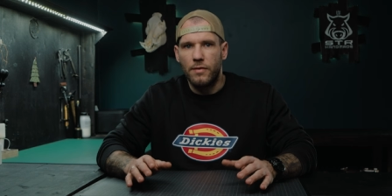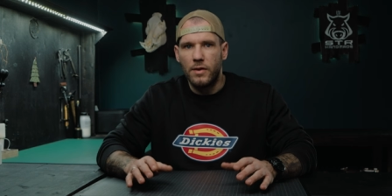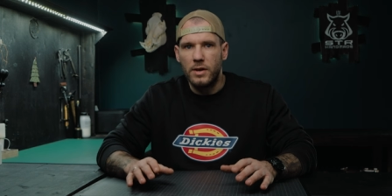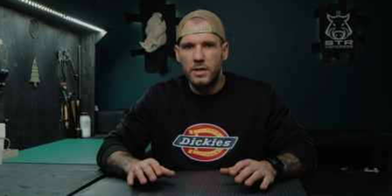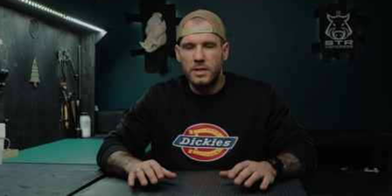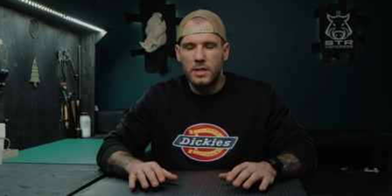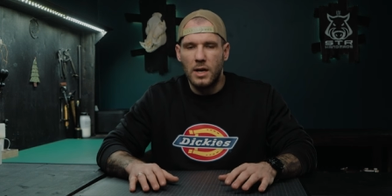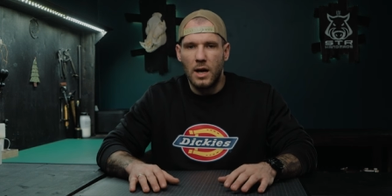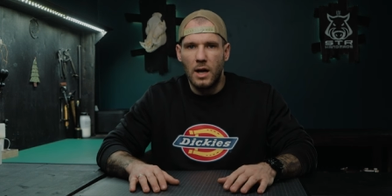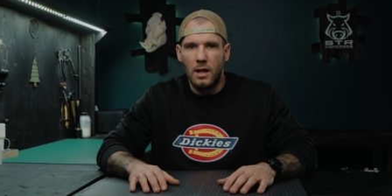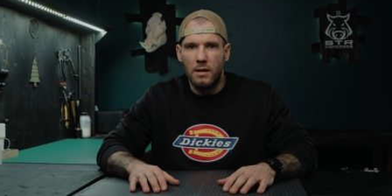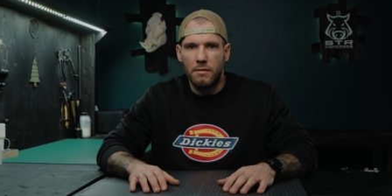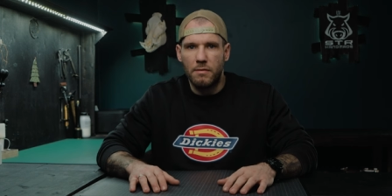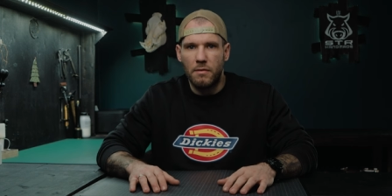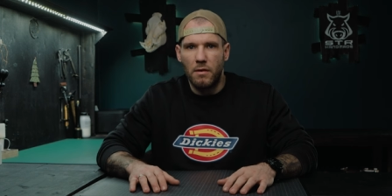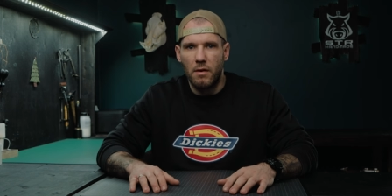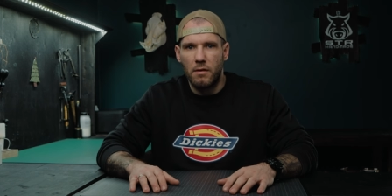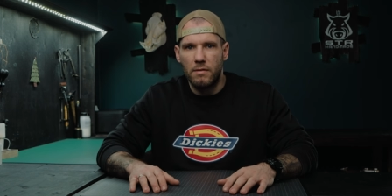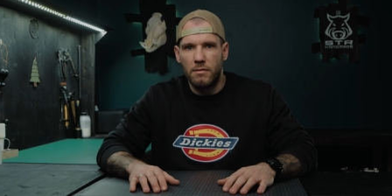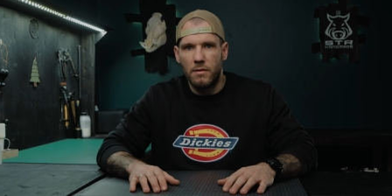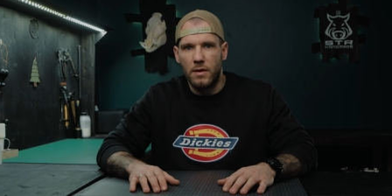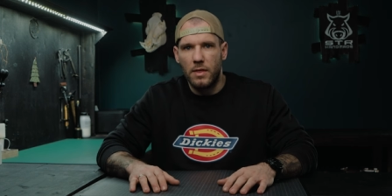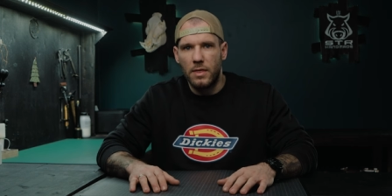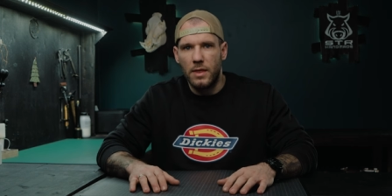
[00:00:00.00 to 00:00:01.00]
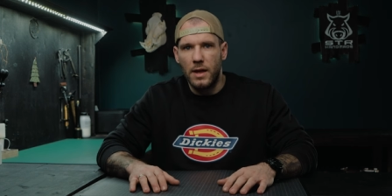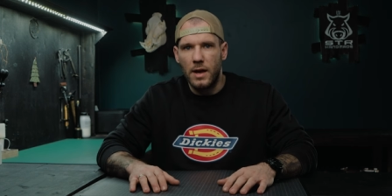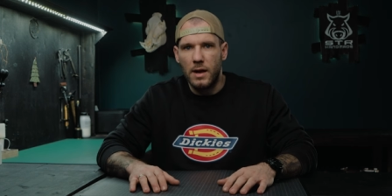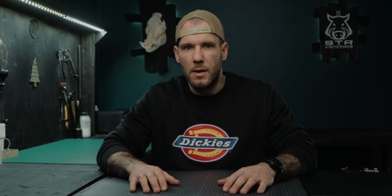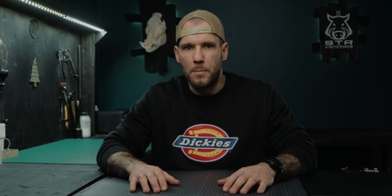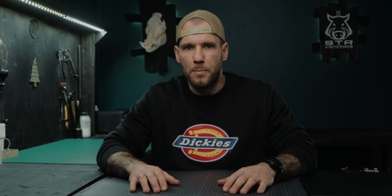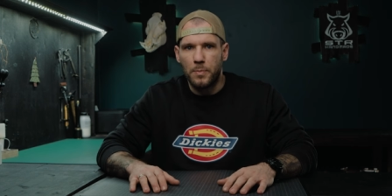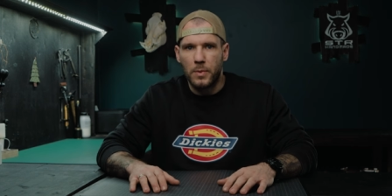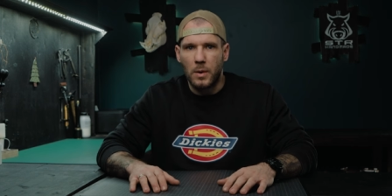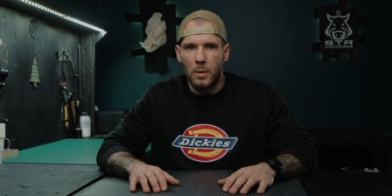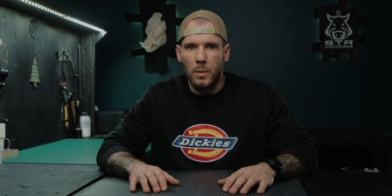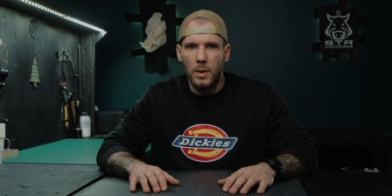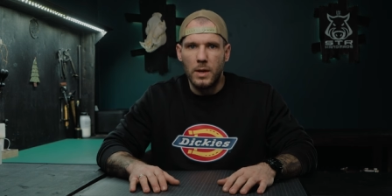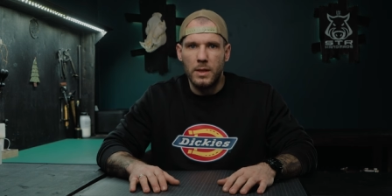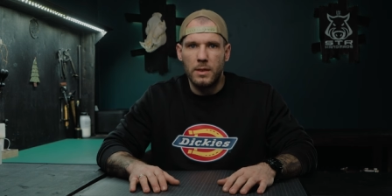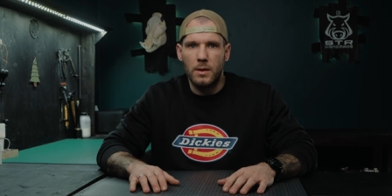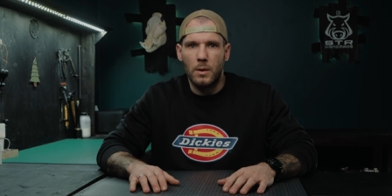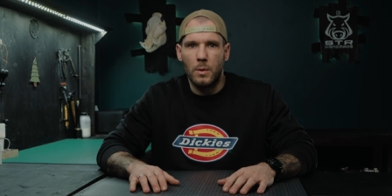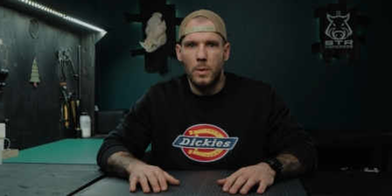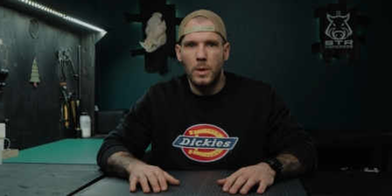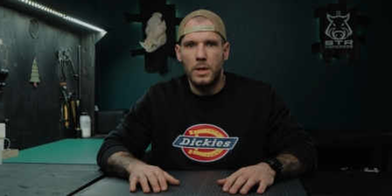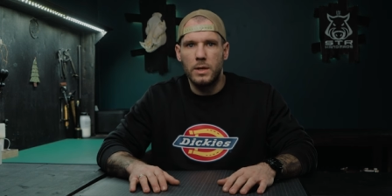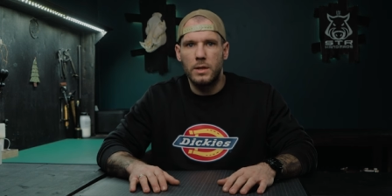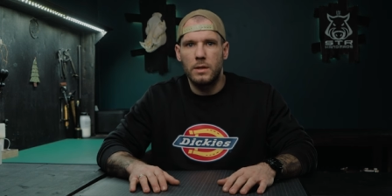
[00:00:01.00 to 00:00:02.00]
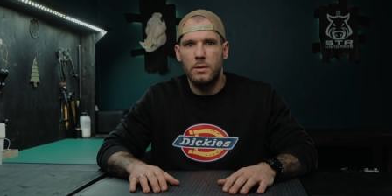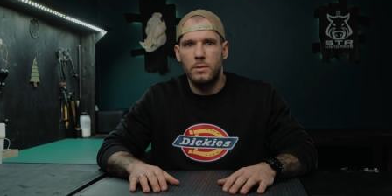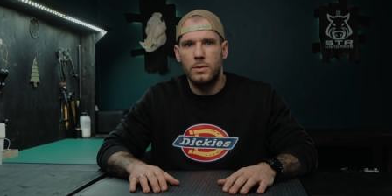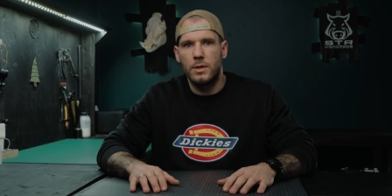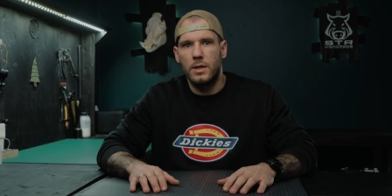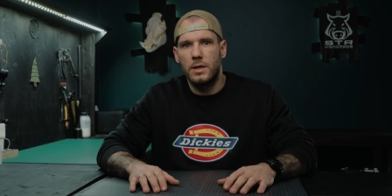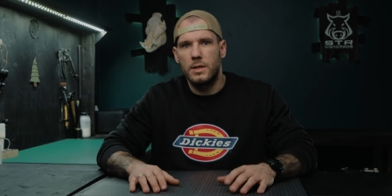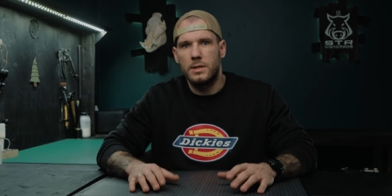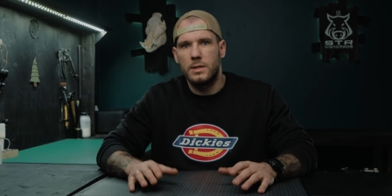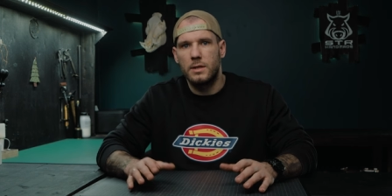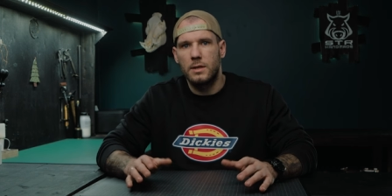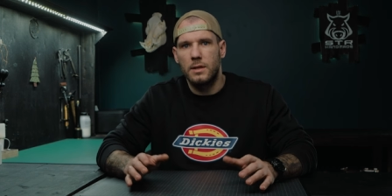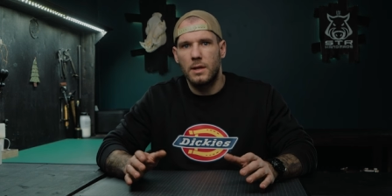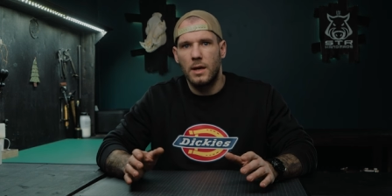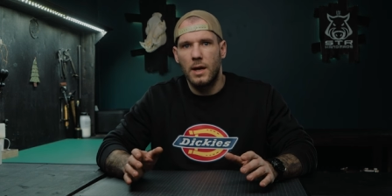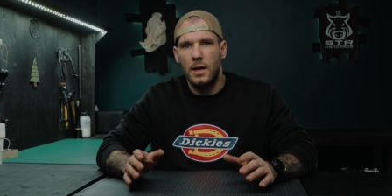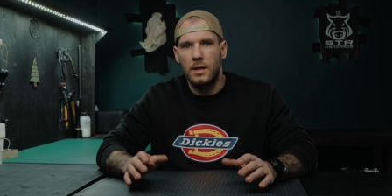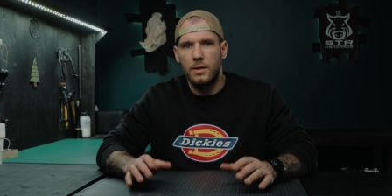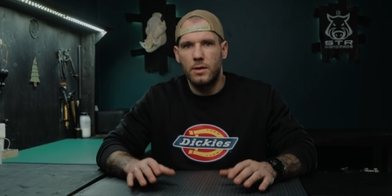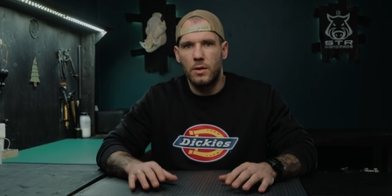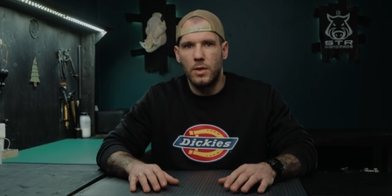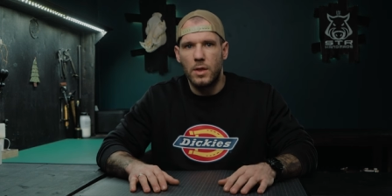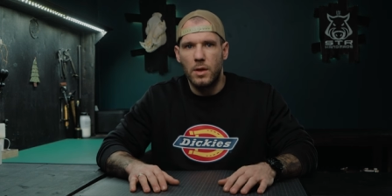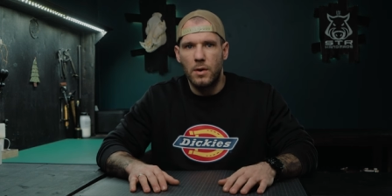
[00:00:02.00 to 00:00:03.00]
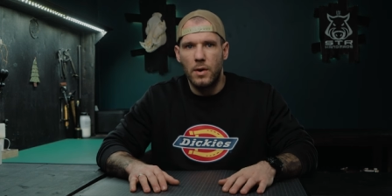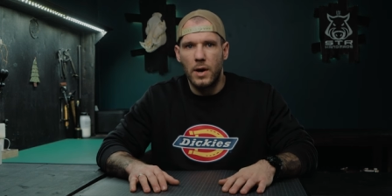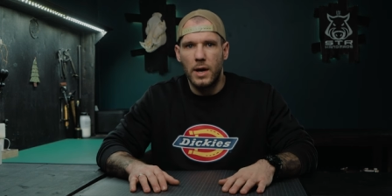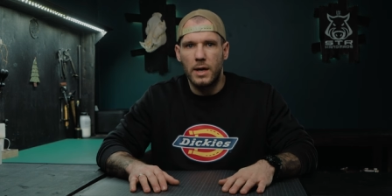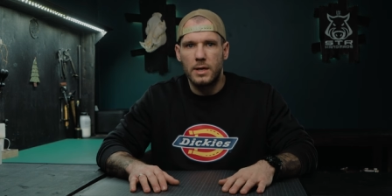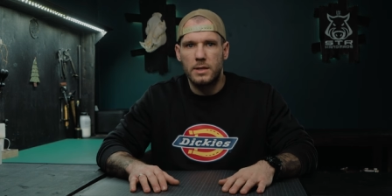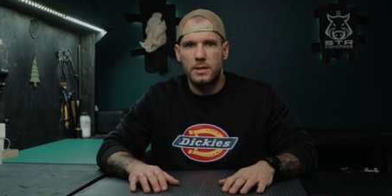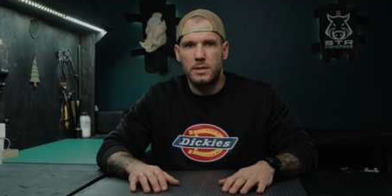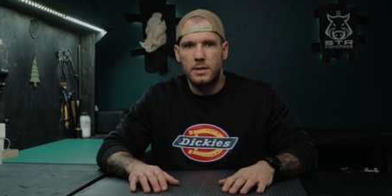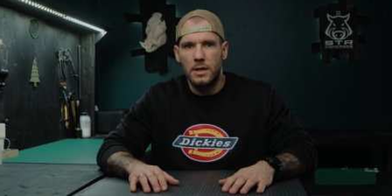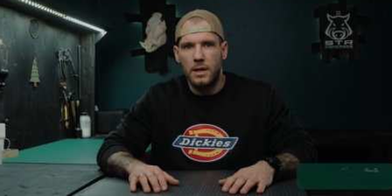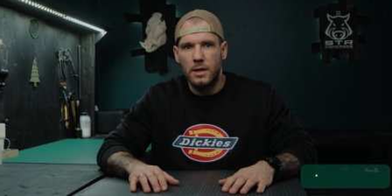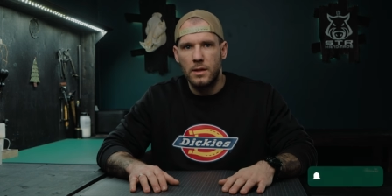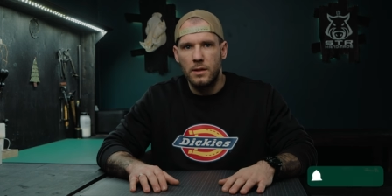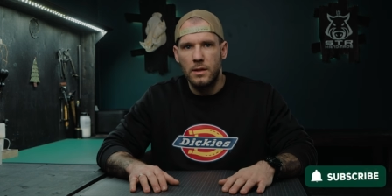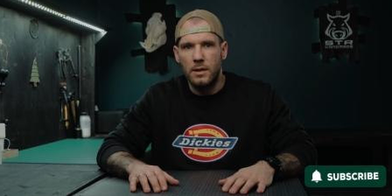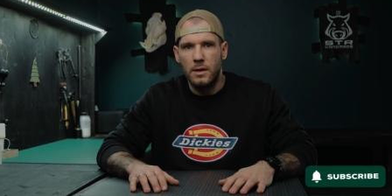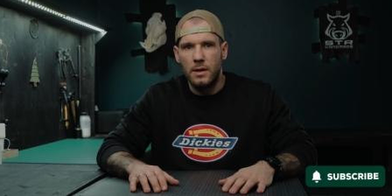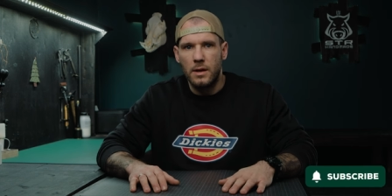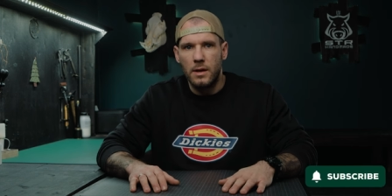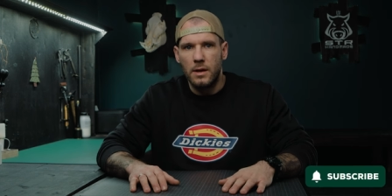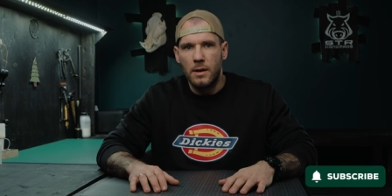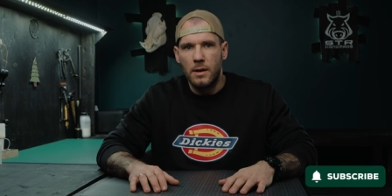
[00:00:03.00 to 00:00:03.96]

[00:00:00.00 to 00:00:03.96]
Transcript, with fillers: first half of the day, when the window doesn't get the direct sun,